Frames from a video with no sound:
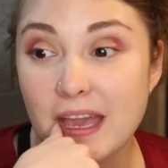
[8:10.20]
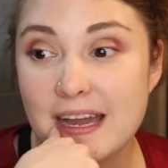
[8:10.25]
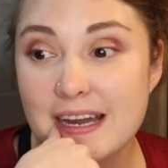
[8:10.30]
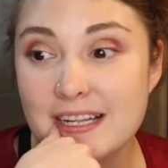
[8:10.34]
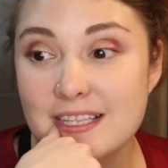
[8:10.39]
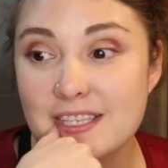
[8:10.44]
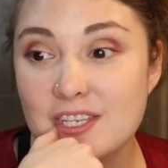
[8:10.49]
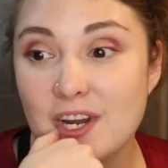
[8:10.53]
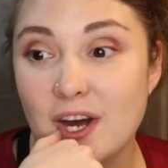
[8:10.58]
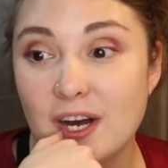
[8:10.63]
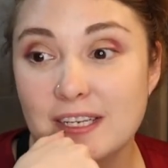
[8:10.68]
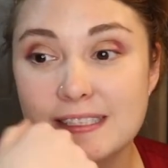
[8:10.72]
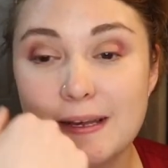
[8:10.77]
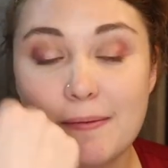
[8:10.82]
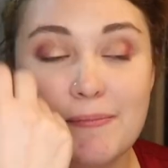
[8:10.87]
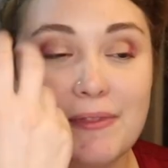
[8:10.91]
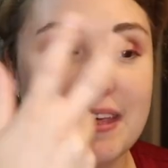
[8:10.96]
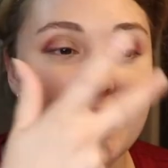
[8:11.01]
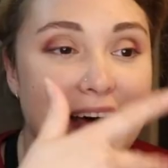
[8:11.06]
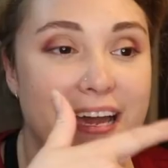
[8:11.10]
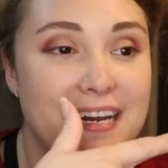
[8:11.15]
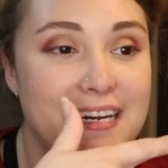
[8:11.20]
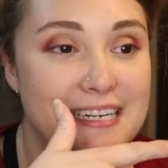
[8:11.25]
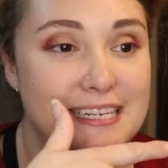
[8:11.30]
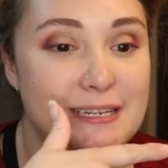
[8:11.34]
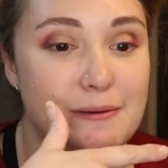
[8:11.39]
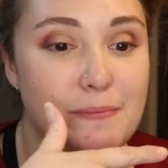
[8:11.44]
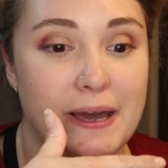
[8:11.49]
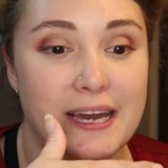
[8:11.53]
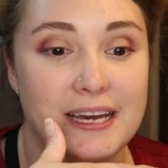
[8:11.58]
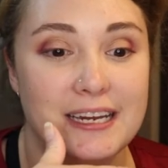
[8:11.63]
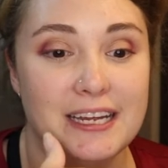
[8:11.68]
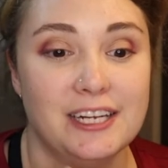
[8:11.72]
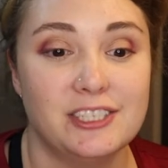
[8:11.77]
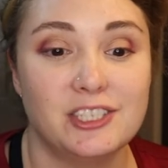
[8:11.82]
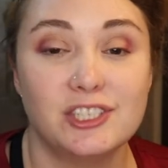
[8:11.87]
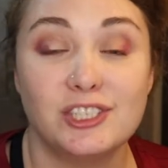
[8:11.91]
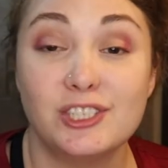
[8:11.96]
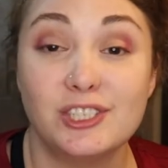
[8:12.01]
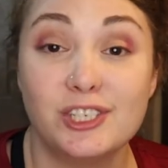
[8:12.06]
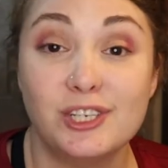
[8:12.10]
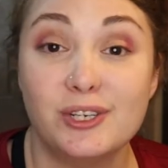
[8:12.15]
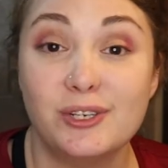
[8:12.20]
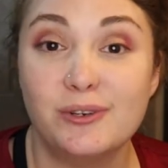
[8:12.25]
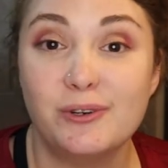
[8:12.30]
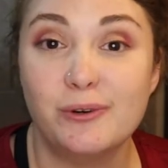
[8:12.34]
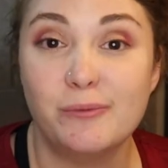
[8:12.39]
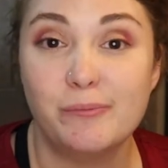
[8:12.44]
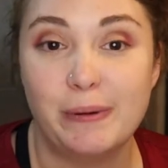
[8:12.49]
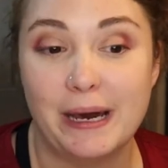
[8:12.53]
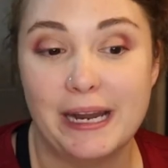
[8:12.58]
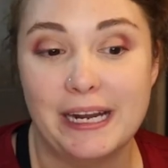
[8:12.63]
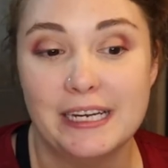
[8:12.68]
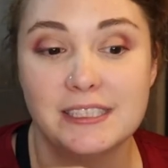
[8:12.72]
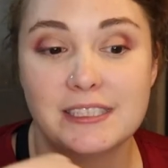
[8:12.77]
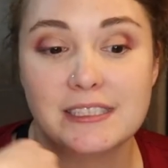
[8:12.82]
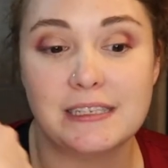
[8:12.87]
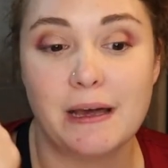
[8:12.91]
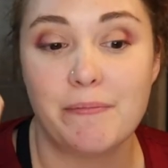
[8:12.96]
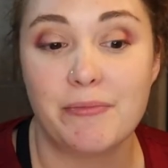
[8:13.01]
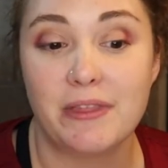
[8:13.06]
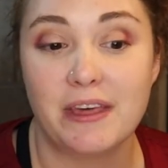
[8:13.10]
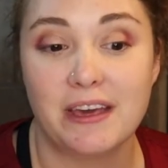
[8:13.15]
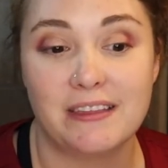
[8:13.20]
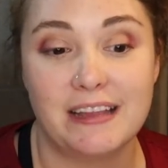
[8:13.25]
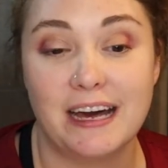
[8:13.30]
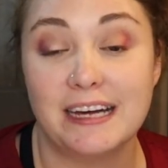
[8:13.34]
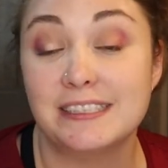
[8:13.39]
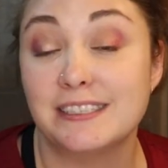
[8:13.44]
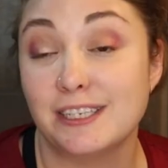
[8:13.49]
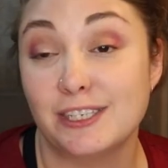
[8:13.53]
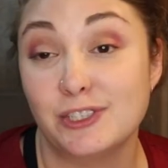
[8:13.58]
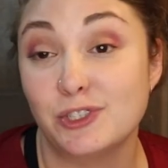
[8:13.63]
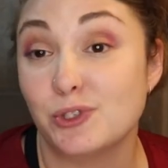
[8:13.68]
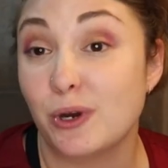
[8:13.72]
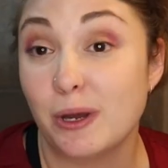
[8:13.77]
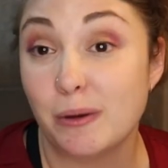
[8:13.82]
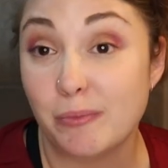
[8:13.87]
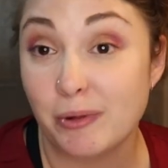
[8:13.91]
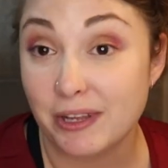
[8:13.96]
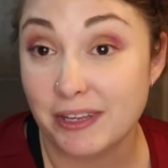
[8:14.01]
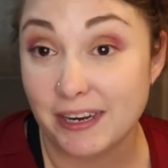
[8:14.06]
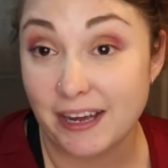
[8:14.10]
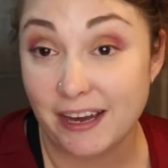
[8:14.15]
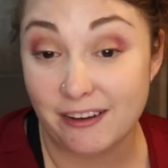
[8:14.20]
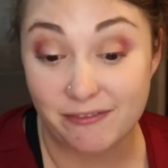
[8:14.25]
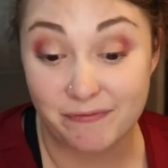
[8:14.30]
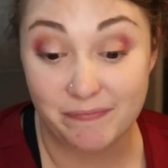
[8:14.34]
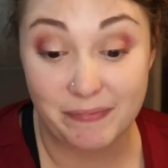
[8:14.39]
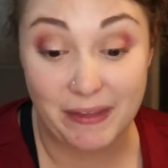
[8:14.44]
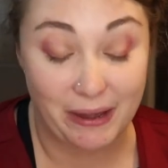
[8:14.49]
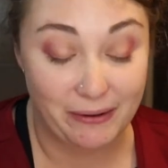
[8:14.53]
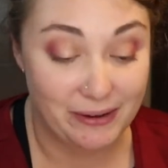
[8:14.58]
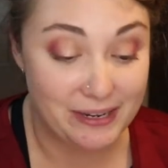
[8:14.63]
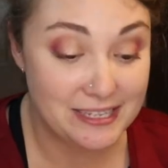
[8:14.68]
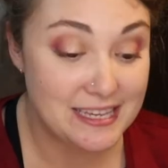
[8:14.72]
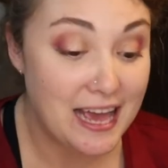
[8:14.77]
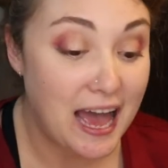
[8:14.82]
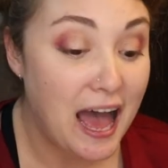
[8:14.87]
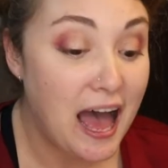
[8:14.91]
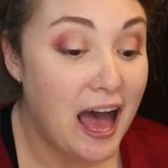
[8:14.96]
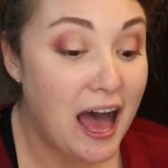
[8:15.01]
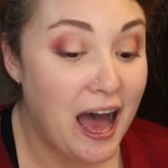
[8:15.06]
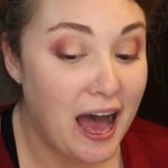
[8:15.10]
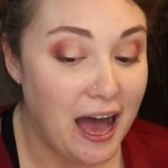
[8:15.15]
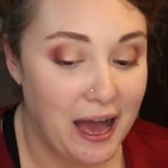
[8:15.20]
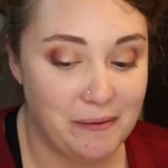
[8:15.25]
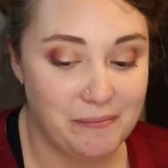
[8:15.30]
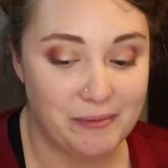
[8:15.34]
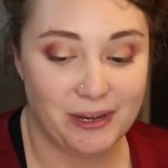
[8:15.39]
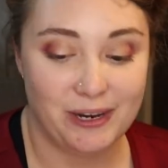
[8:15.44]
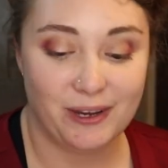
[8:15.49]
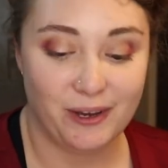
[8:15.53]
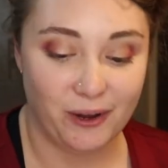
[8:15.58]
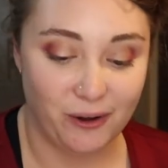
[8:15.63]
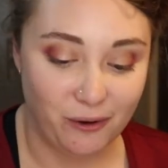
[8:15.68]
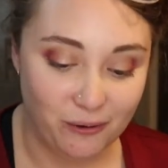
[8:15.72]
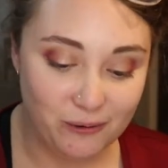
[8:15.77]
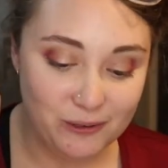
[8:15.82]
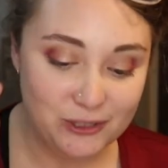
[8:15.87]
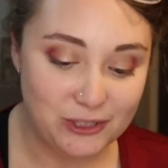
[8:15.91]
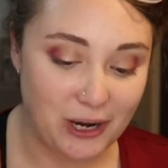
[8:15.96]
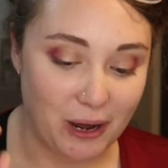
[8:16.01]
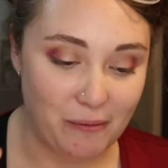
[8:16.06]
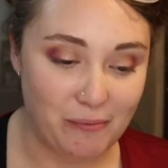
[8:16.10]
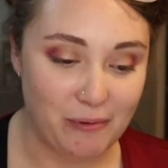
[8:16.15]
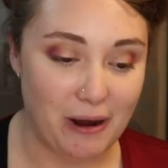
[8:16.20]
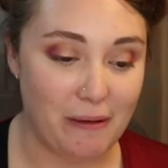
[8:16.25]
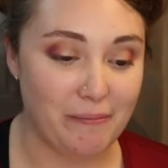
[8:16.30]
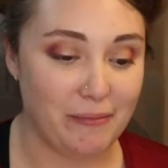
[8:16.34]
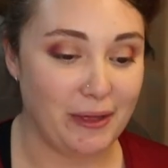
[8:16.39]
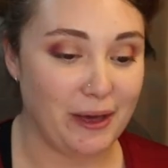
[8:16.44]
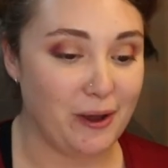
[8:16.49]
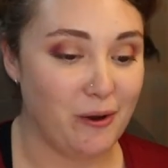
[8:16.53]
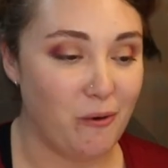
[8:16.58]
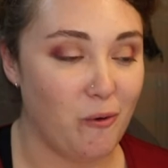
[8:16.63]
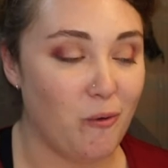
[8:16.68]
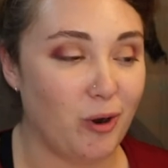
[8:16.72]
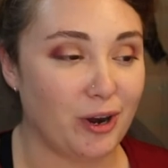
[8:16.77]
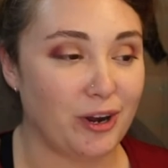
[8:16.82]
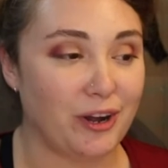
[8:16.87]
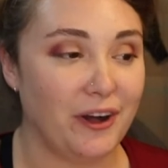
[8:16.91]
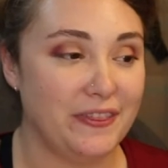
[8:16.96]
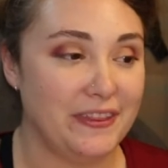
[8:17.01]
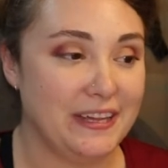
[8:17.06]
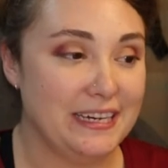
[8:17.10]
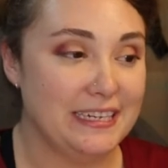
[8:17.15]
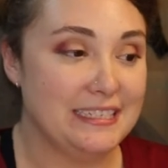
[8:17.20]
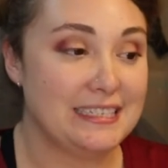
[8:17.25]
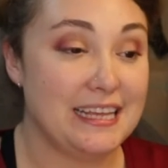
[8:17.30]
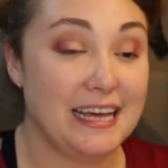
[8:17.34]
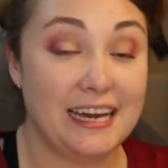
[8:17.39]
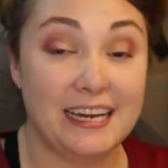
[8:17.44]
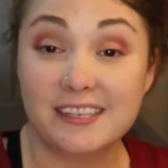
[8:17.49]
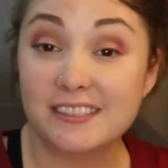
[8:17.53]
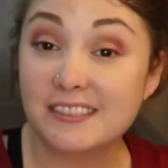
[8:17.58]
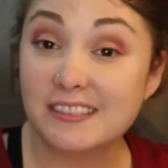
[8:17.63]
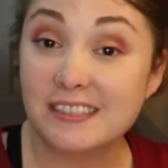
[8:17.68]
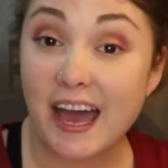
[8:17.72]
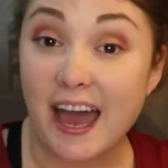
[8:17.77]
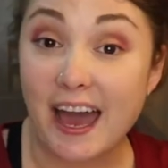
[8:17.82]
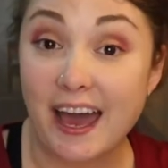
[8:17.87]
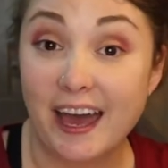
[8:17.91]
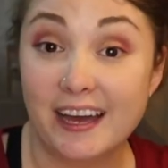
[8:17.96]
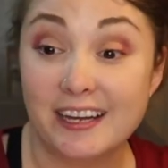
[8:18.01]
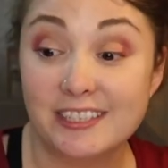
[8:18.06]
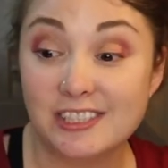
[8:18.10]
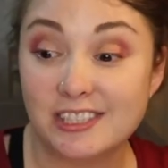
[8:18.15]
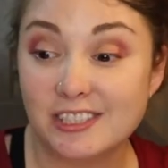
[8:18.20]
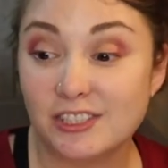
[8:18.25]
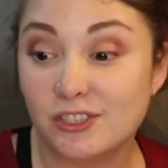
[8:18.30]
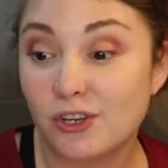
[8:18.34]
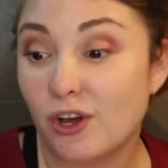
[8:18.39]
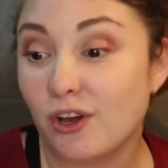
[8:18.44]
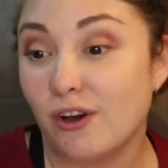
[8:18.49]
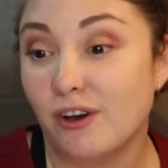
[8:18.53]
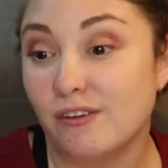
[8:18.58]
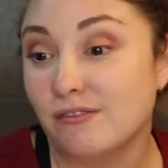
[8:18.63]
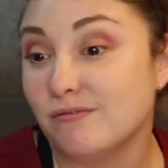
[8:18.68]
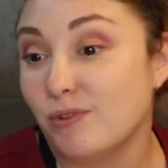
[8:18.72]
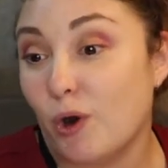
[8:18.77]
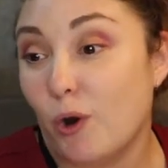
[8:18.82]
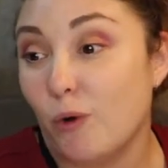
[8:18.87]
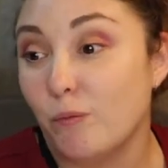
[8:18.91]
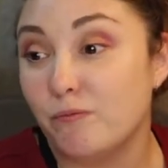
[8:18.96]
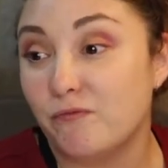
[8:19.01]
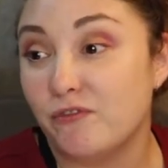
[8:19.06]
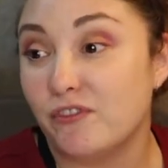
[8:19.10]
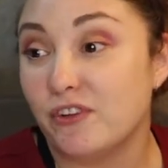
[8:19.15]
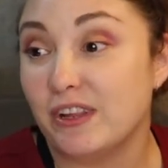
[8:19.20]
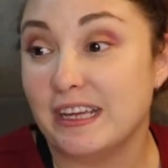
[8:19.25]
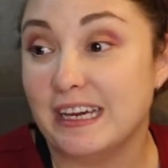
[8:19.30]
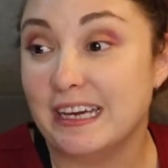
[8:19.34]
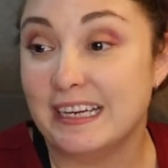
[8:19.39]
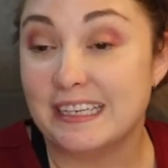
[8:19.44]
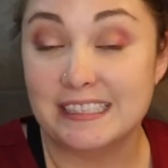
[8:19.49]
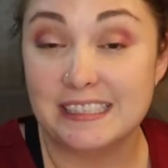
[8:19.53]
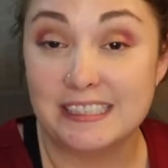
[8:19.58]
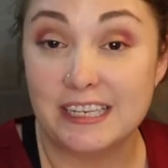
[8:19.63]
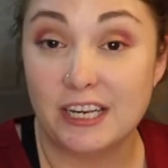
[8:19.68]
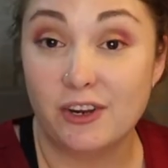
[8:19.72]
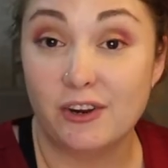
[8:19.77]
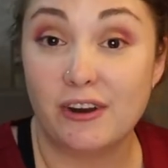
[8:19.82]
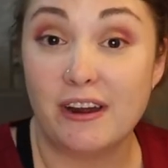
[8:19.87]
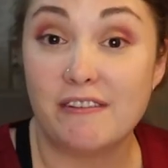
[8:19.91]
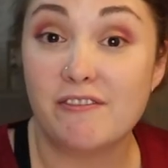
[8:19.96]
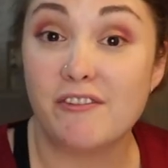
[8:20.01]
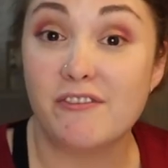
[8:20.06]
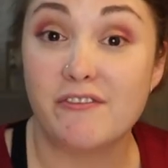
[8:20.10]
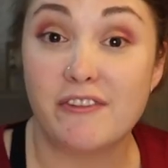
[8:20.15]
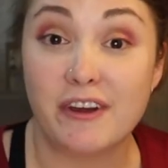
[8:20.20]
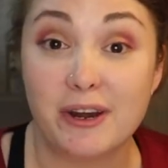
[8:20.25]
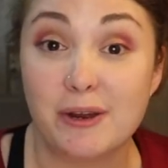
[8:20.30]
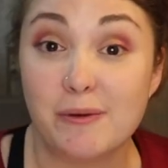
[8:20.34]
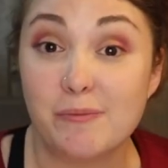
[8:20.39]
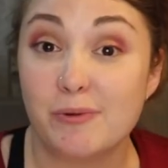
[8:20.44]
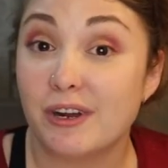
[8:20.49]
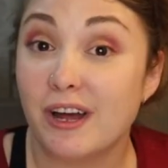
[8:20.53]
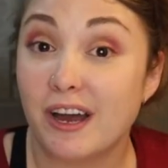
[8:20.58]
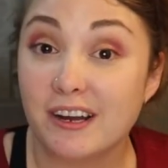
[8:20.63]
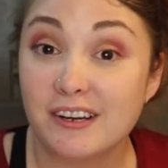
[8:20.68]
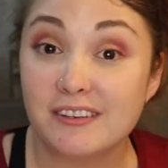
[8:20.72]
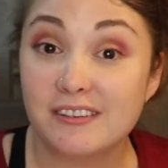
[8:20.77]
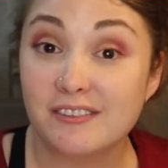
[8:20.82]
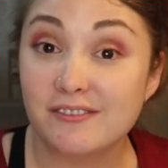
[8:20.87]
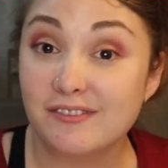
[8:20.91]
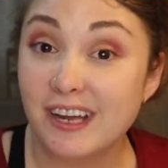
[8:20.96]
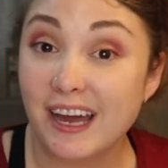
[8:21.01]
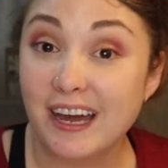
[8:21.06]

It's not something I need to pay attention to, but it's something that's enjoyable enough. Anyways, I'm gonna go stop rambling, work on these things, and just hopefully continue to have a very productive